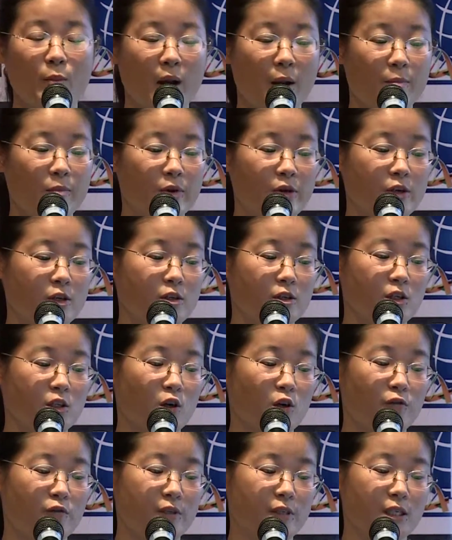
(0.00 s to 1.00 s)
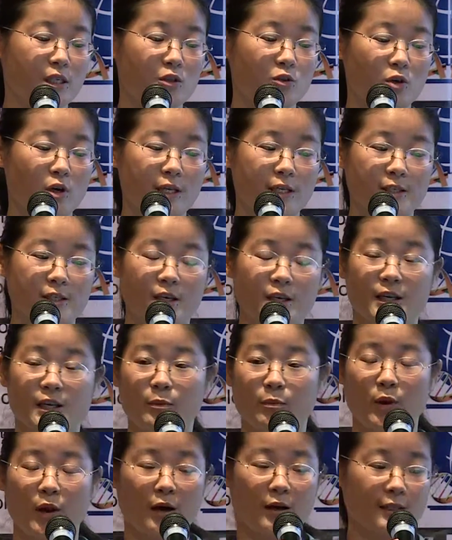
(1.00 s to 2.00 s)
parameters of these
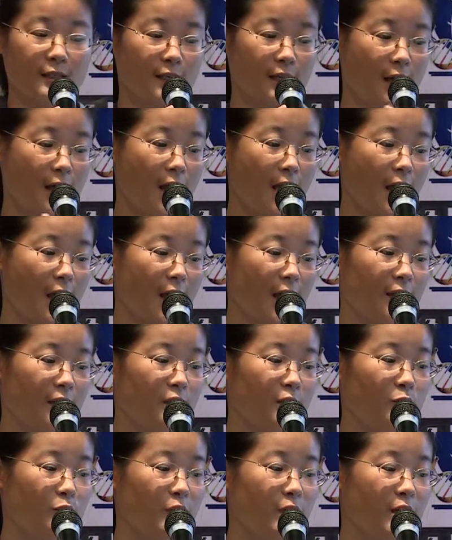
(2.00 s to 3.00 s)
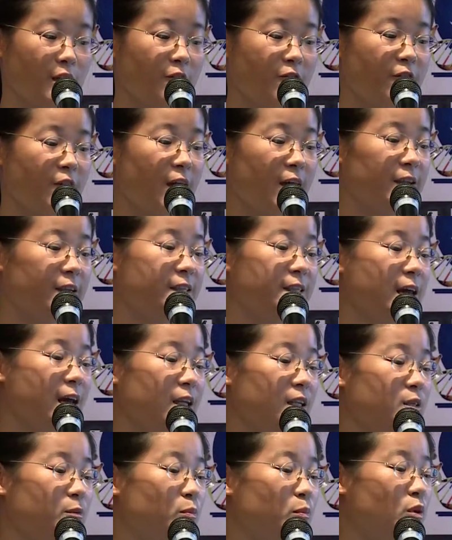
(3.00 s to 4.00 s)
transgenic plants, and we can find
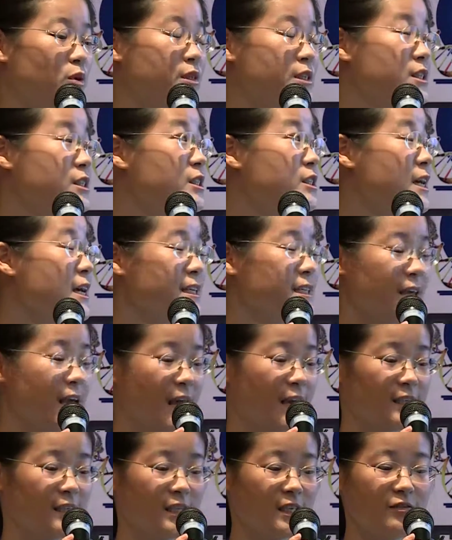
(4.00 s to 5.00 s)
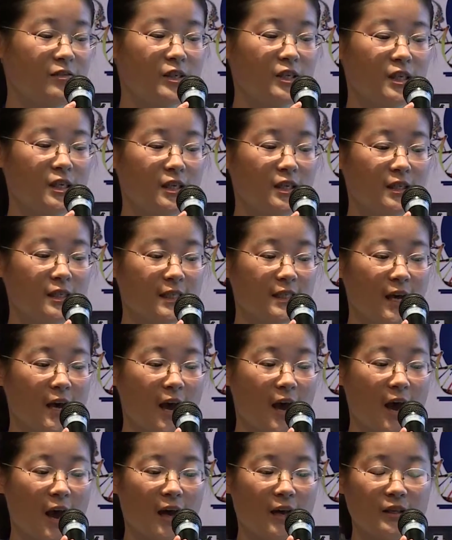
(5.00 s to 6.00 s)
that both GS activities
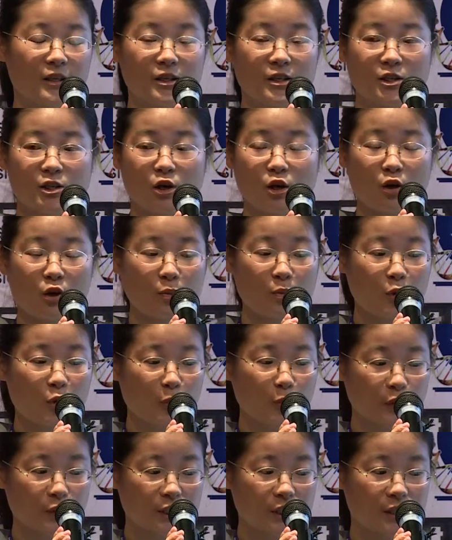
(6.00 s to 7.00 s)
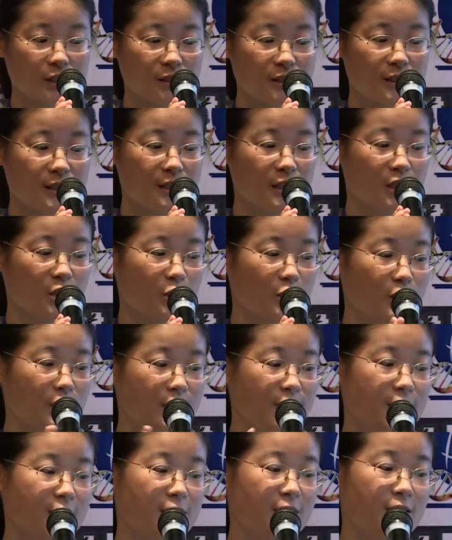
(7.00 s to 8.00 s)
and the soluble proteins
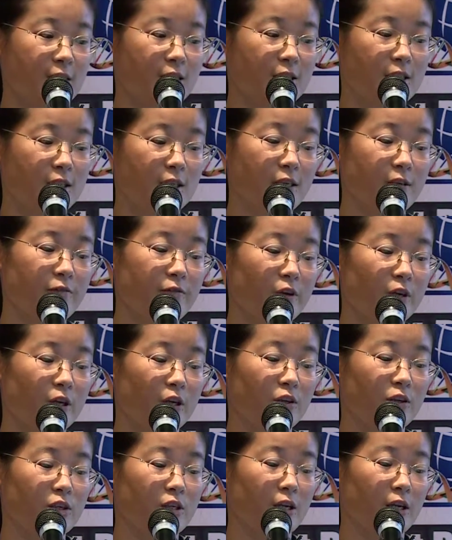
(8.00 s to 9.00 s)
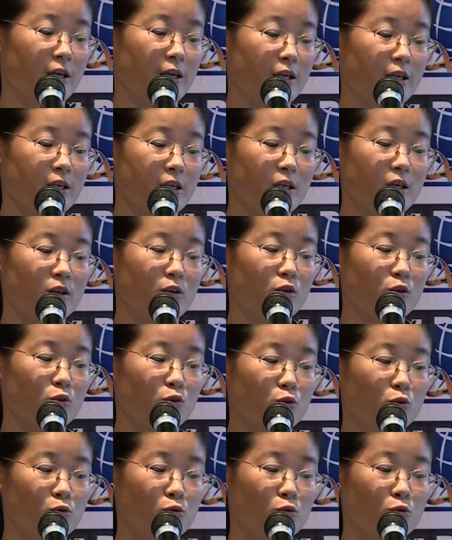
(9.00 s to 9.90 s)
increased significantly in